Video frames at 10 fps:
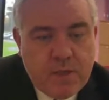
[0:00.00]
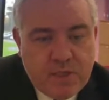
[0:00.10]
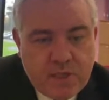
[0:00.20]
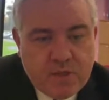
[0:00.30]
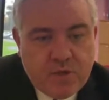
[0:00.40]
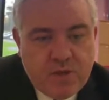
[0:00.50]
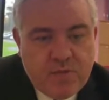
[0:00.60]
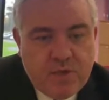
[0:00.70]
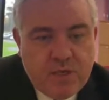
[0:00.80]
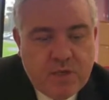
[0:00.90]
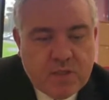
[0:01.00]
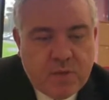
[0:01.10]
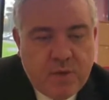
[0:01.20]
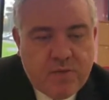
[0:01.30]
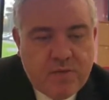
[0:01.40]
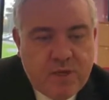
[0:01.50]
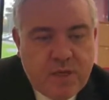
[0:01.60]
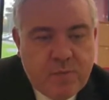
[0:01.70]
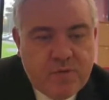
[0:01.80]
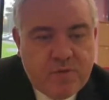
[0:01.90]
Please enjoy the videos that we have
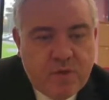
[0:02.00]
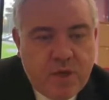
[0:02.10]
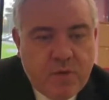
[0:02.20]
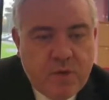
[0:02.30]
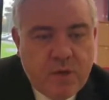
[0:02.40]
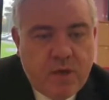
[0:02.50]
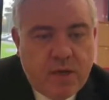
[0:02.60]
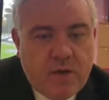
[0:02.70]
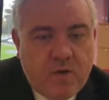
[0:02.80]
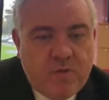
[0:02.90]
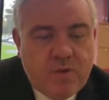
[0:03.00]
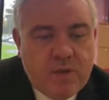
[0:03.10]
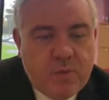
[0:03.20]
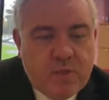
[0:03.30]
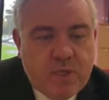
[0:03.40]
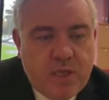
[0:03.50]
available for you and hopefully we'll